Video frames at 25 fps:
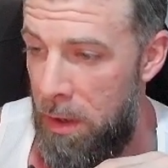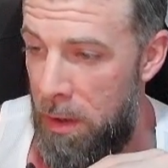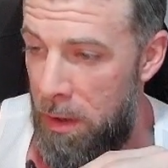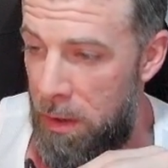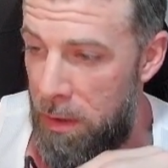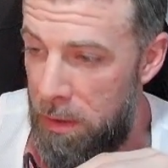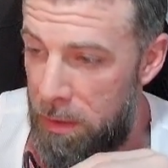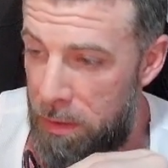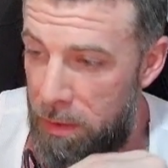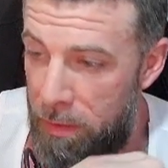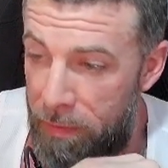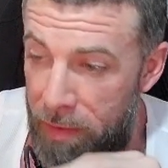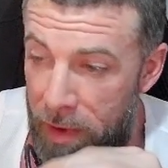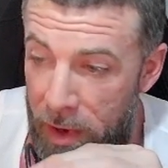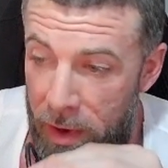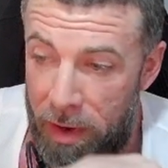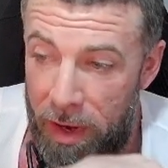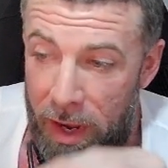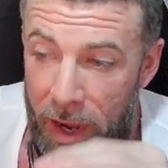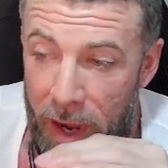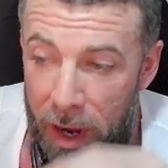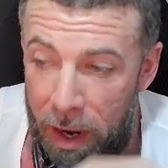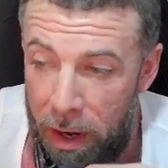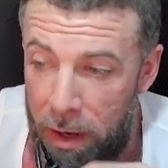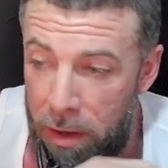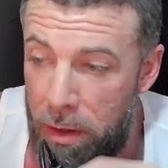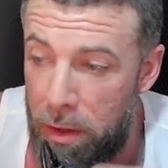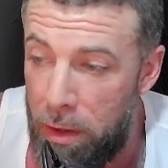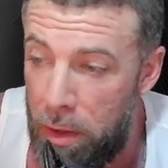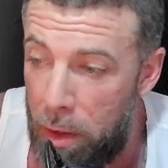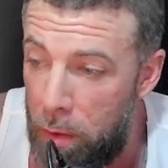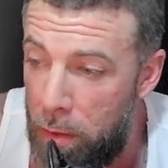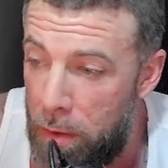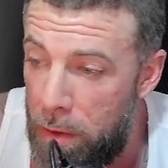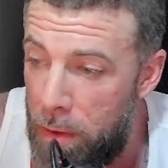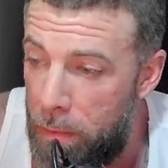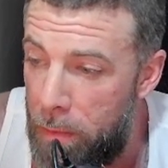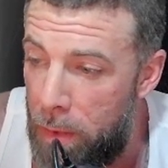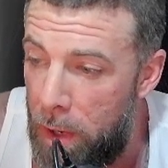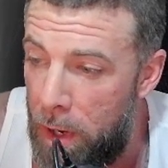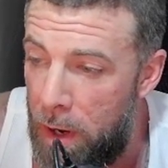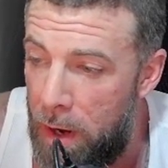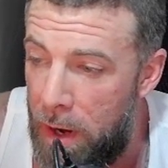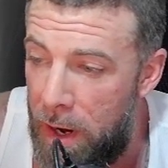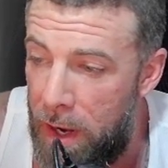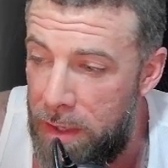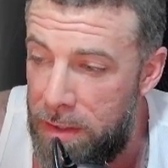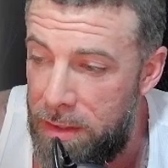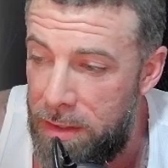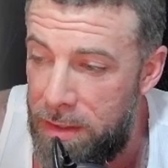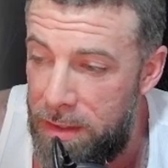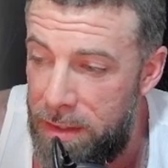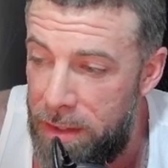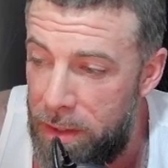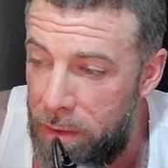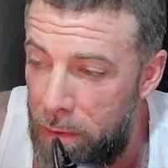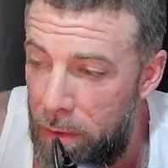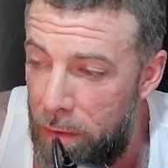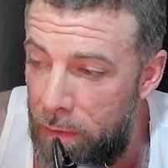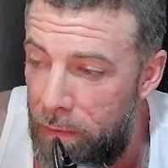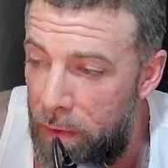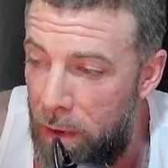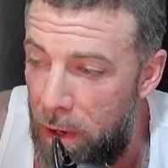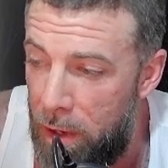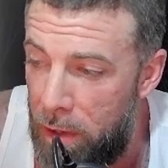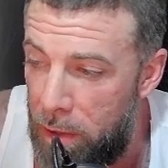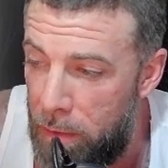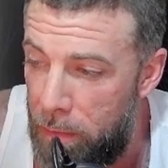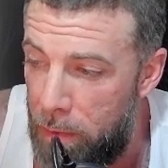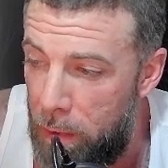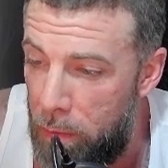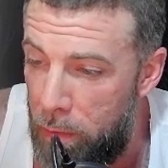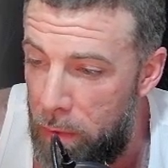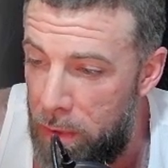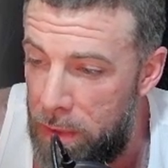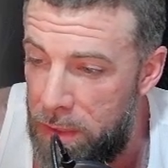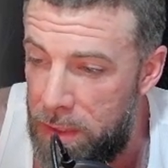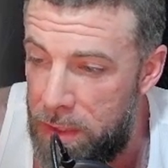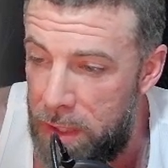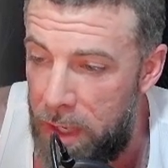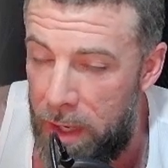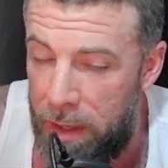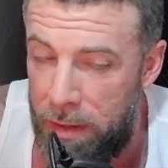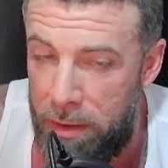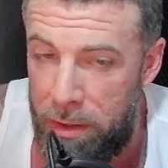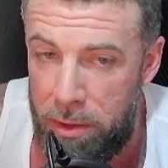The very high or the low of the bar has zero volume on one side.